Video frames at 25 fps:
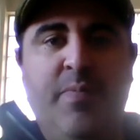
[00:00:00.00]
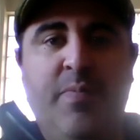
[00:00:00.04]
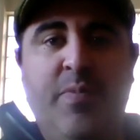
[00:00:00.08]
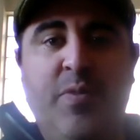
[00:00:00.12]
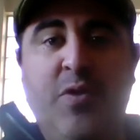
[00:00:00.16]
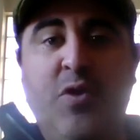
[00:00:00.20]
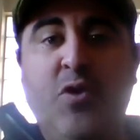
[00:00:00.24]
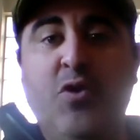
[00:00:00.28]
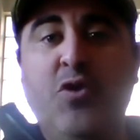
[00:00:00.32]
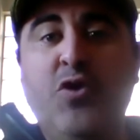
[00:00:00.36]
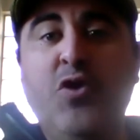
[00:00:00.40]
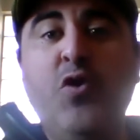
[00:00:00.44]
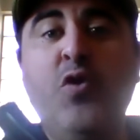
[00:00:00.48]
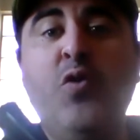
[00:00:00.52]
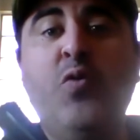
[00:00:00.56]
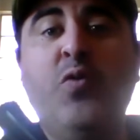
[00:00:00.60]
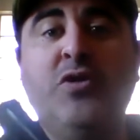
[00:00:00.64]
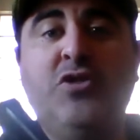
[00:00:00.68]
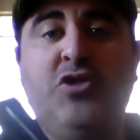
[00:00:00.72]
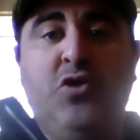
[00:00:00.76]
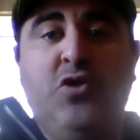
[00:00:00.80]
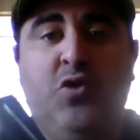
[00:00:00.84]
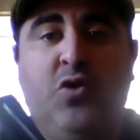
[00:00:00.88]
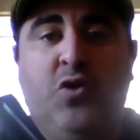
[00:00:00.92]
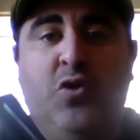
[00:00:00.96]
You're doing
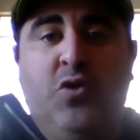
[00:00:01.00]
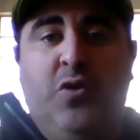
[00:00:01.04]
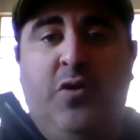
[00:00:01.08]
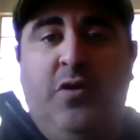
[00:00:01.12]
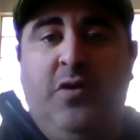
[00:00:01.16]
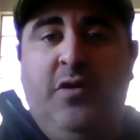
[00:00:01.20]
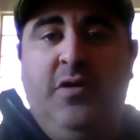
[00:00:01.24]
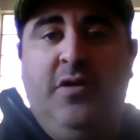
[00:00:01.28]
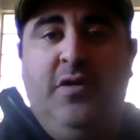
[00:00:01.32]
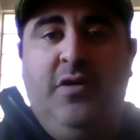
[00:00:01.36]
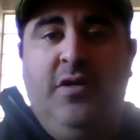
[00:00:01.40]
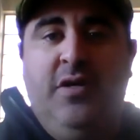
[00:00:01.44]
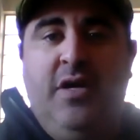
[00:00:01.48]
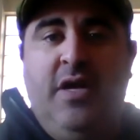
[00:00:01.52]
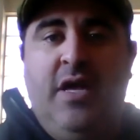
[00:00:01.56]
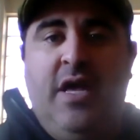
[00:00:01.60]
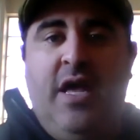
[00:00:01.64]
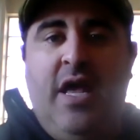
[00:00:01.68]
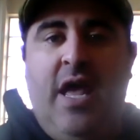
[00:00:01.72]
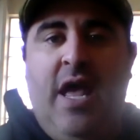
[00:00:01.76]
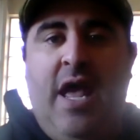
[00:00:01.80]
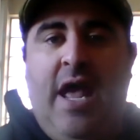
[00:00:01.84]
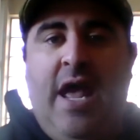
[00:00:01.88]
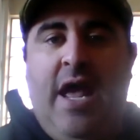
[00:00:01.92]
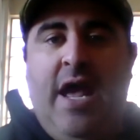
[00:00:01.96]
what you learned.
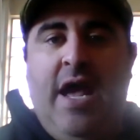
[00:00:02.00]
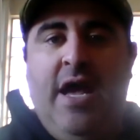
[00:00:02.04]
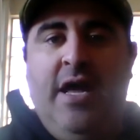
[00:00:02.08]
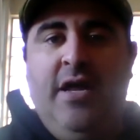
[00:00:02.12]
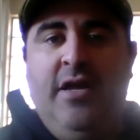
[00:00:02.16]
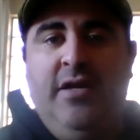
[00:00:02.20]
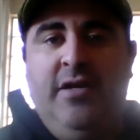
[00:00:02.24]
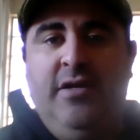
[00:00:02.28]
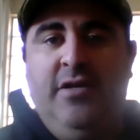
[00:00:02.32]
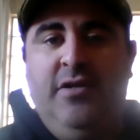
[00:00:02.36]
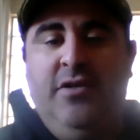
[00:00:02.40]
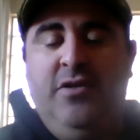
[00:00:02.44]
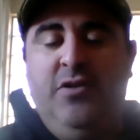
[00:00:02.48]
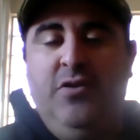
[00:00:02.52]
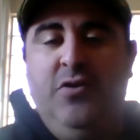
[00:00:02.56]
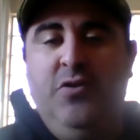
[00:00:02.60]
And